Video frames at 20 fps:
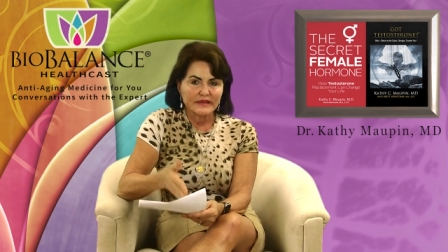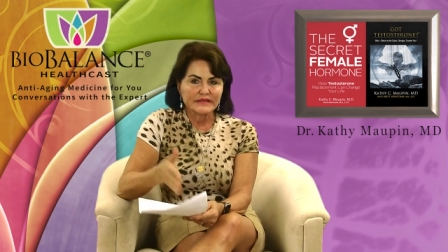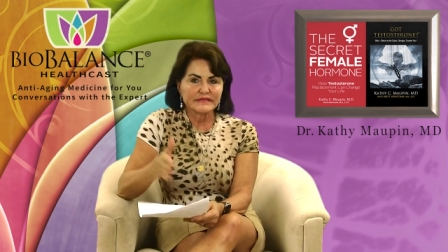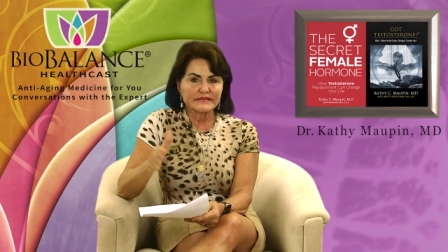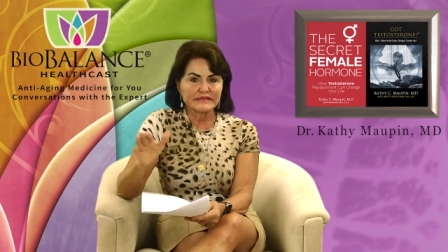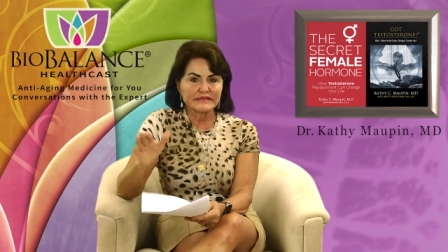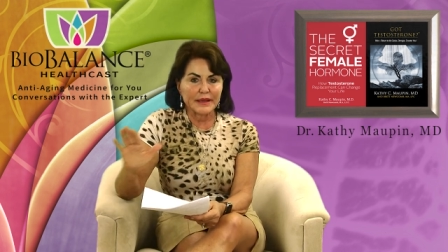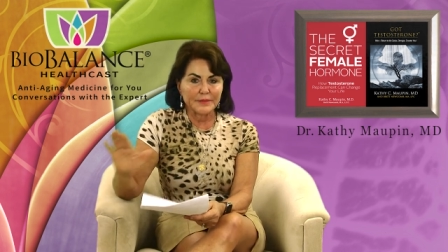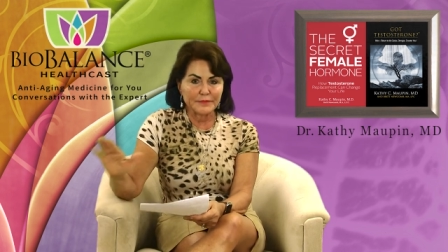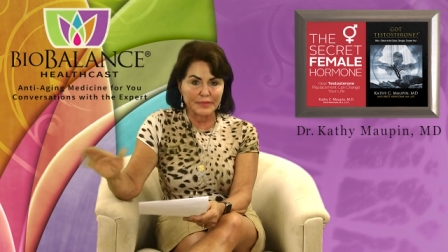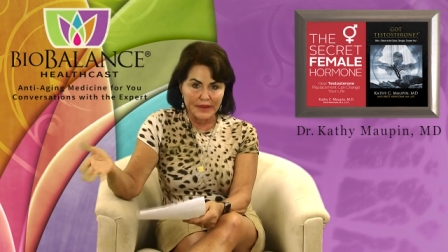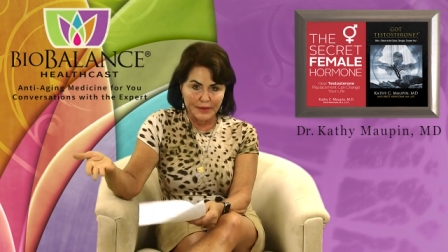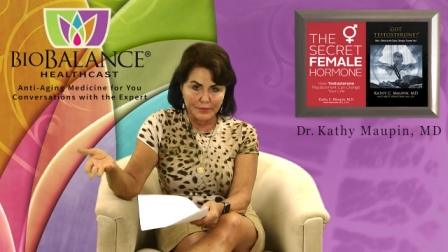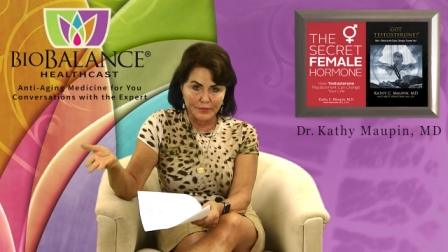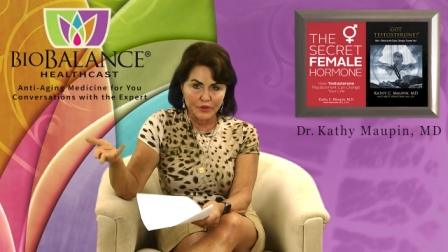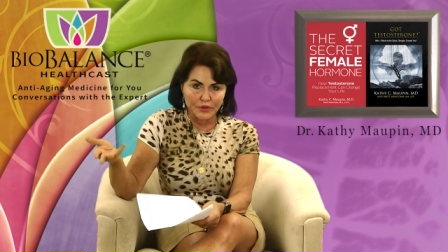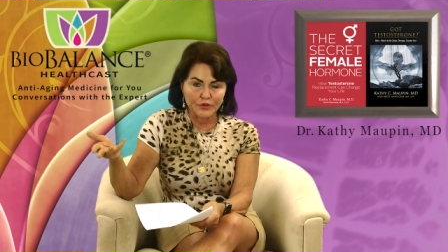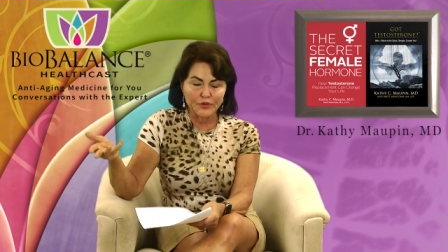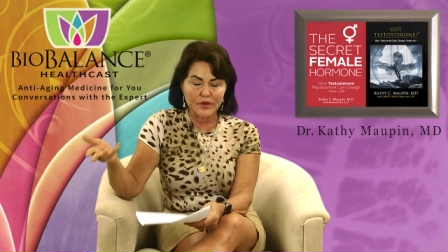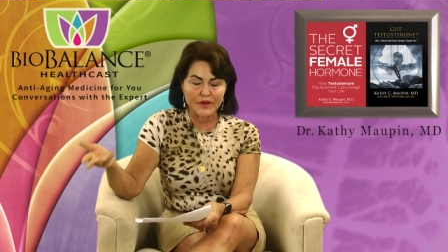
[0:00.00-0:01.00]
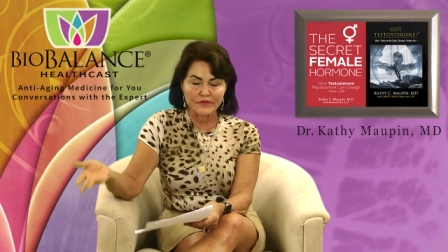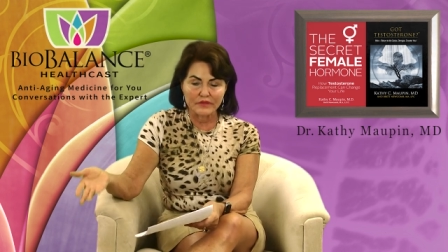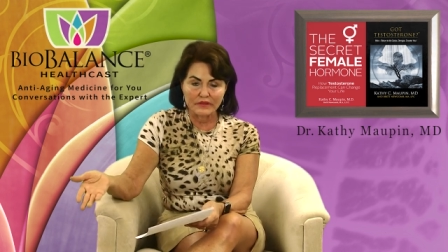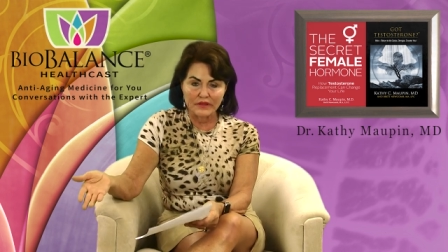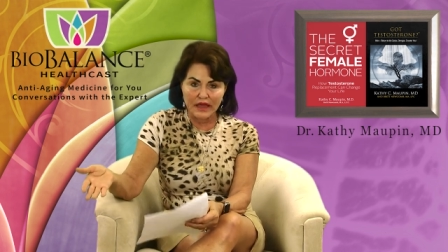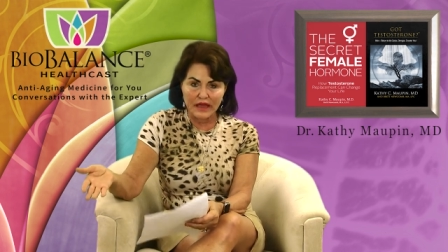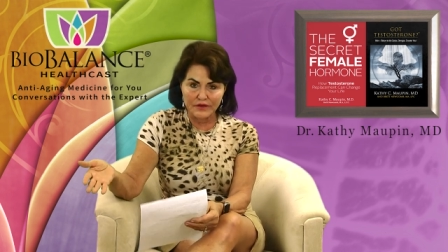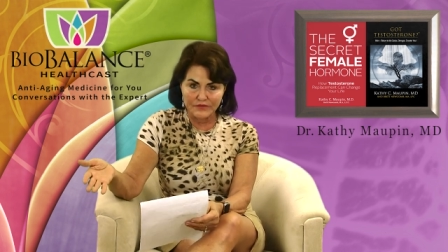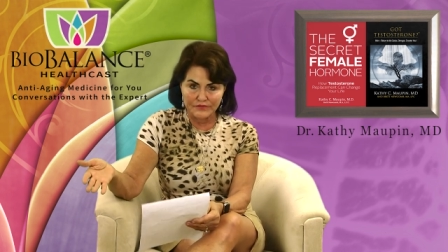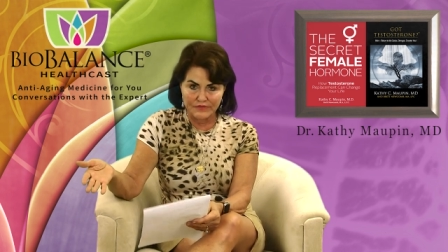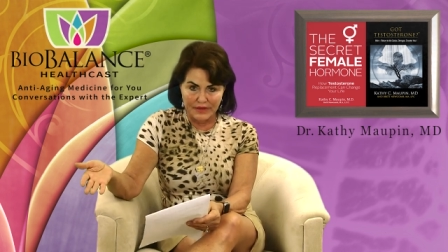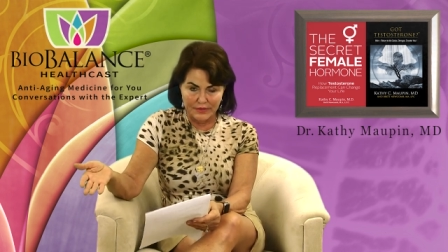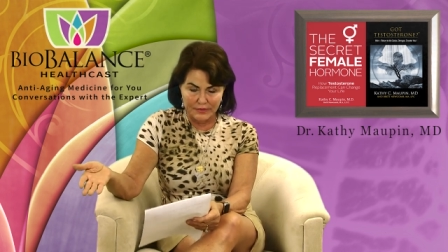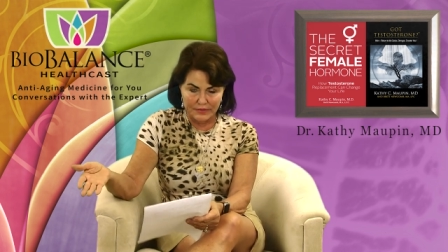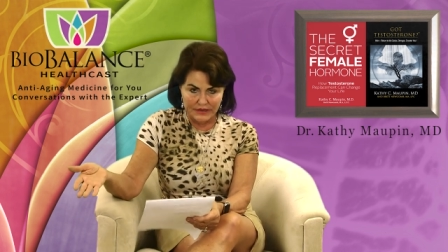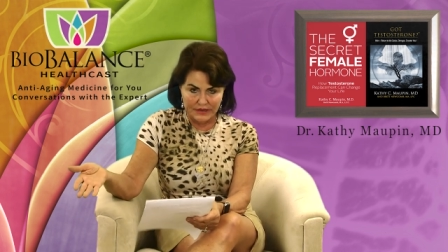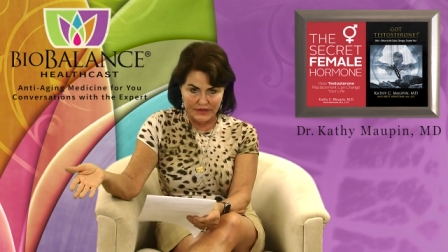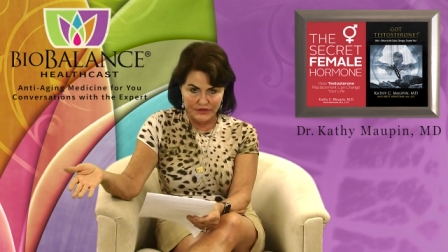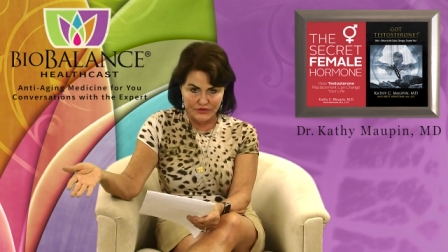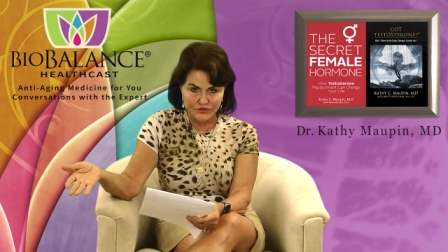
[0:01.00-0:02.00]
Some people who have a lot of
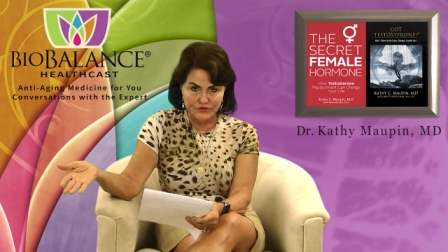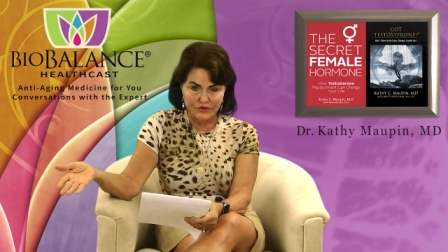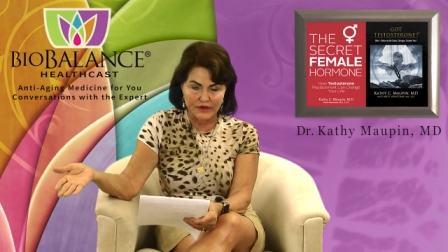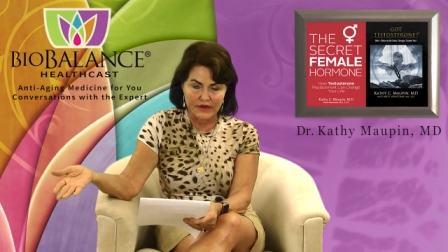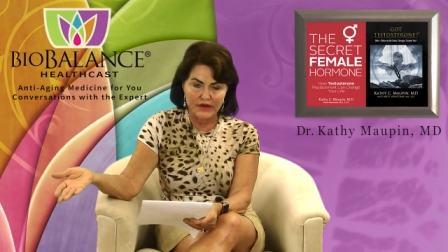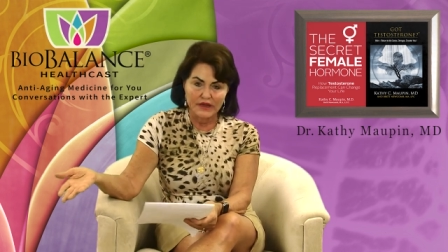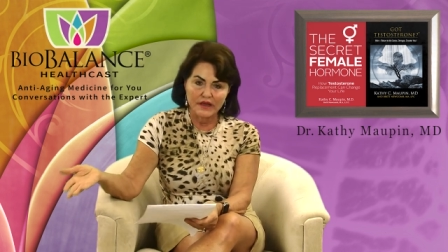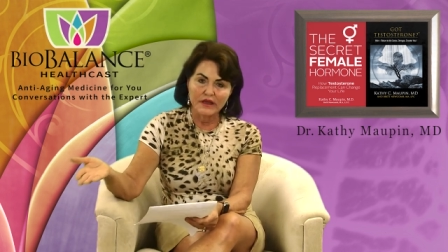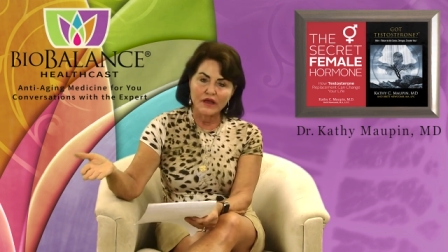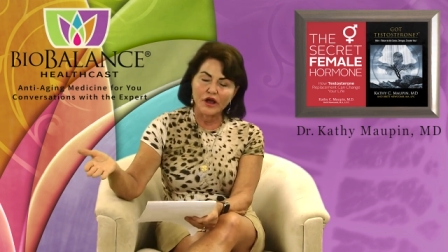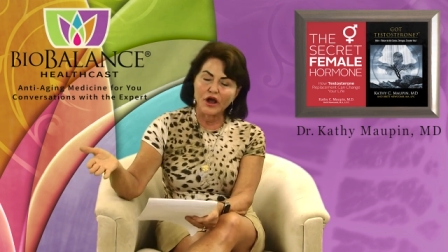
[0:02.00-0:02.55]
family history